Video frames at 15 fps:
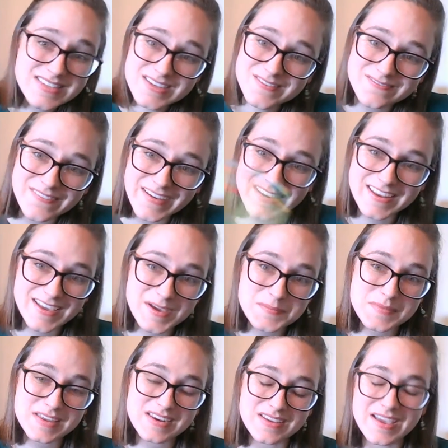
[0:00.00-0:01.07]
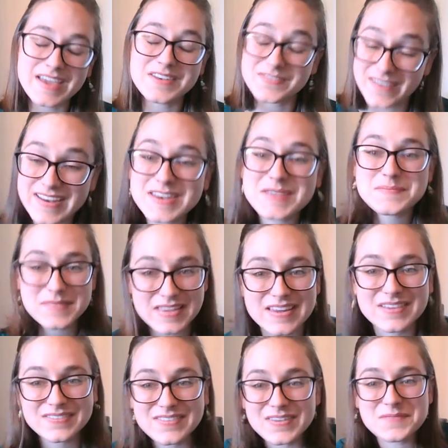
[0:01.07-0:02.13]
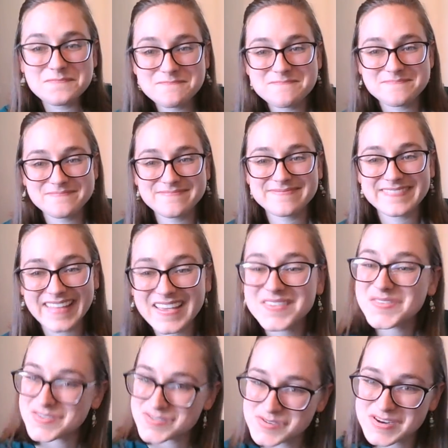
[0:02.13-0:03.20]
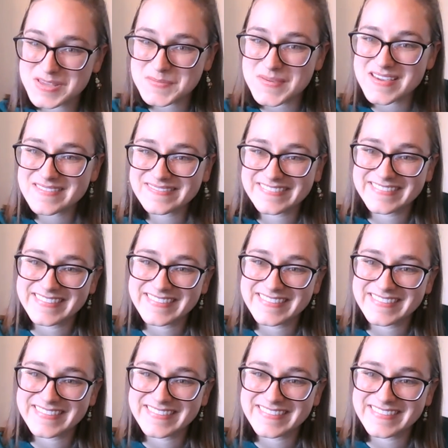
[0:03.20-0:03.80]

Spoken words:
and find it meaningful. Thanks for joining me.